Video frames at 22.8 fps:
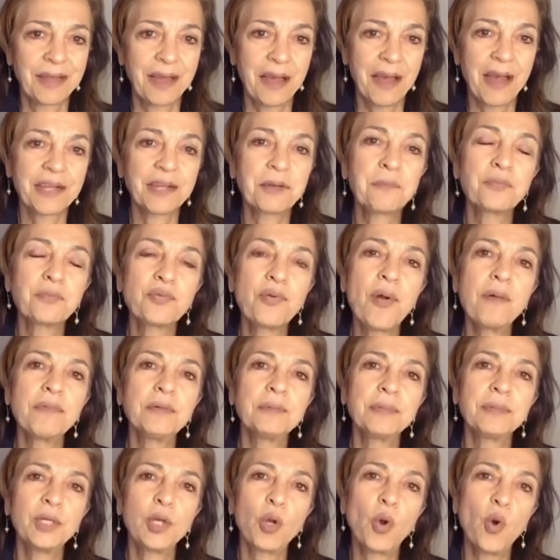I can
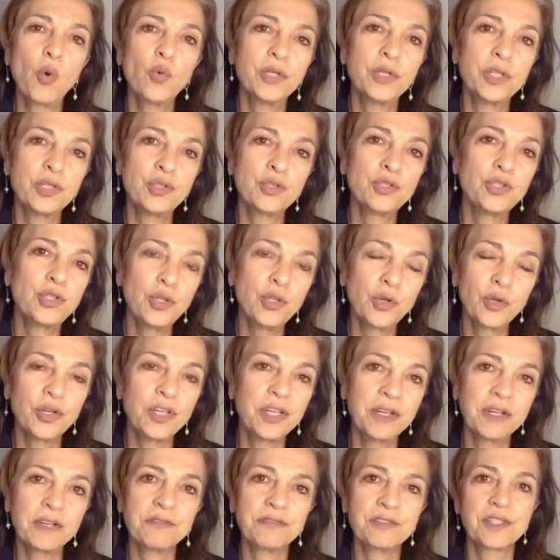probably hone into your
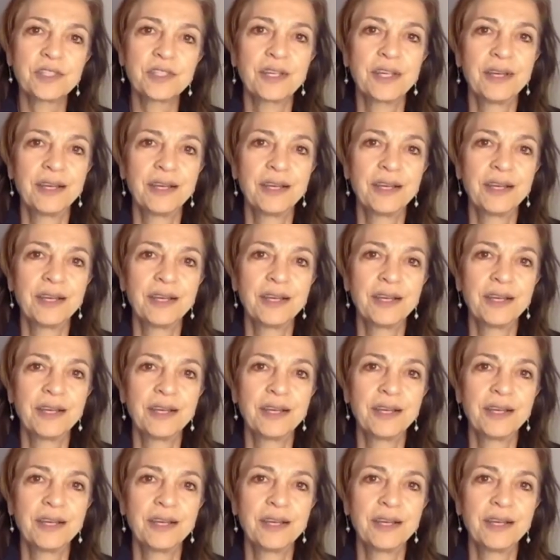gifts.